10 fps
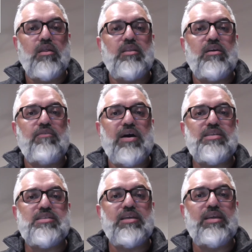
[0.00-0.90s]
The
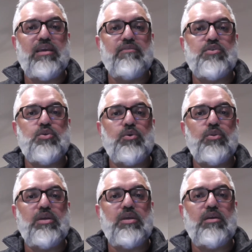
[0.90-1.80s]
advice to give to
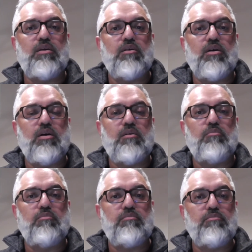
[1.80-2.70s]
the
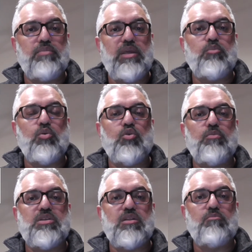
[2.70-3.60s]
people
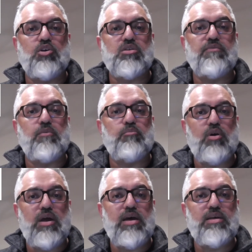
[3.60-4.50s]
coming to the mosque for
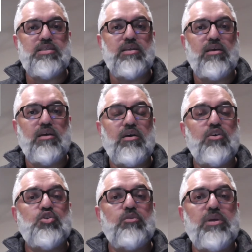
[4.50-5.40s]
prayers
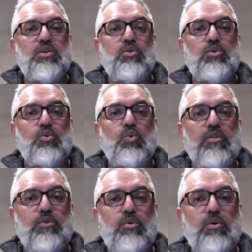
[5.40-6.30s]
should be to do
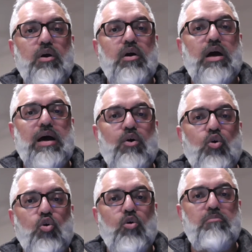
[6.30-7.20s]
wudu at
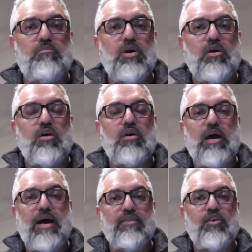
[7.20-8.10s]
home,
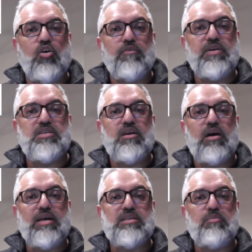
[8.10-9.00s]
at the office,
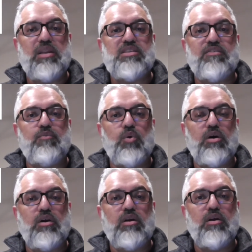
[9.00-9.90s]
at a place of
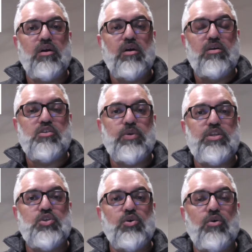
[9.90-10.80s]
work, to
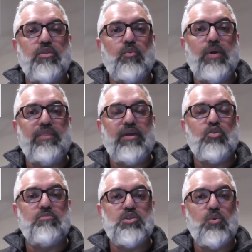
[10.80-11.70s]
ensure that when they
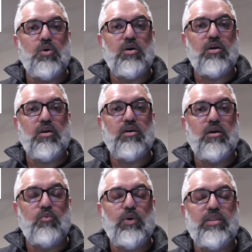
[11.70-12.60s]
come to work
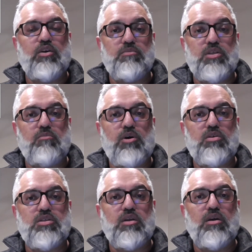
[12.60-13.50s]
and when they come to the
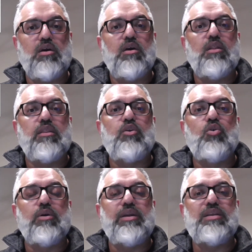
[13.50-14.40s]
mosque, they
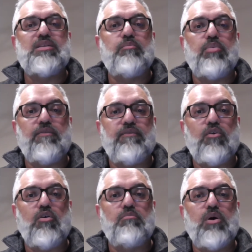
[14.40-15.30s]
don't need to
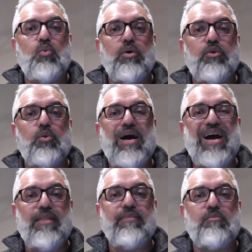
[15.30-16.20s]
perform wudu
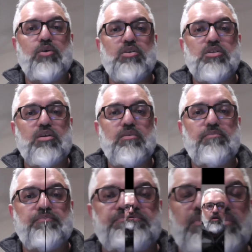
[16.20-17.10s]
at the mosque.
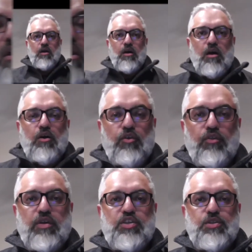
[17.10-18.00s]

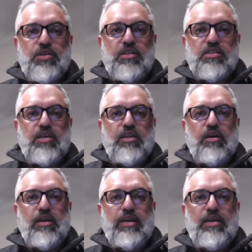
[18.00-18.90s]
Another issue to consider
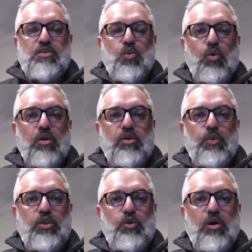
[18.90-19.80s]
is what do we
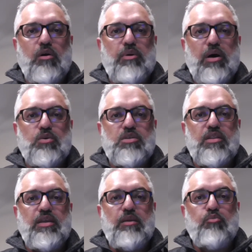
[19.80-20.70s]
do about
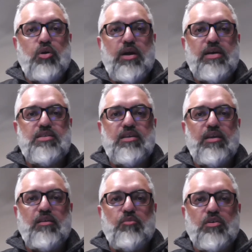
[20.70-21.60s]
the prayers
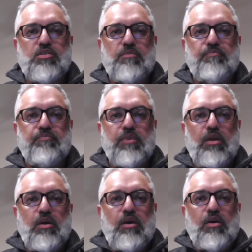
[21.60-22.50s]
in the mosque.
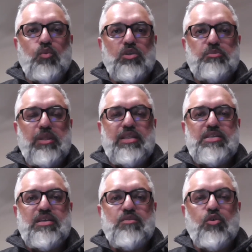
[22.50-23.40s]
We'll split this
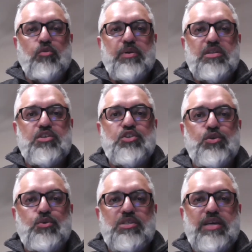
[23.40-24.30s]
up into
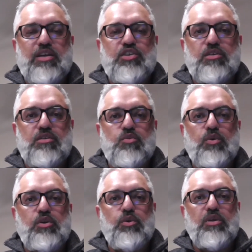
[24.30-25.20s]
two sections.
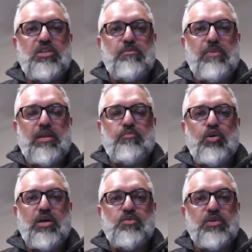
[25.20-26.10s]
We'll do the Jamaat
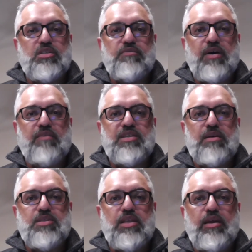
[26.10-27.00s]
prayers, which is 5
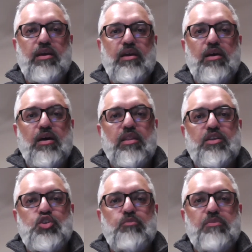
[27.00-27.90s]
times a day, and the
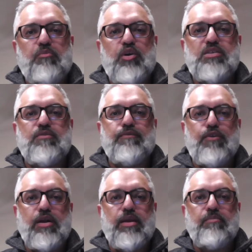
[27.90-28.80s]
Jummah prayers on
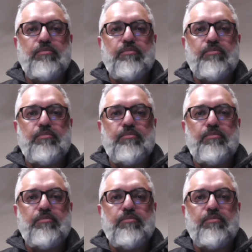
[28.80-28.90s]
Friday.